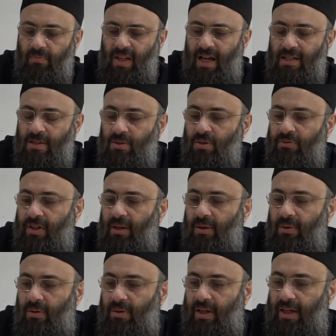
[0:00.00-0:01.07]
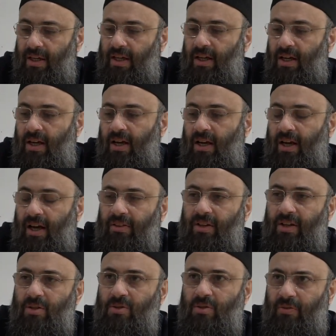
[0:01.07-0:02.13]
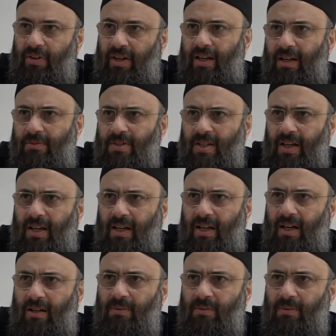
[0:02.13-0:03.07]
That's Sufiya al-Khuluqiyya. And then Sufiya al-Nafsiyya,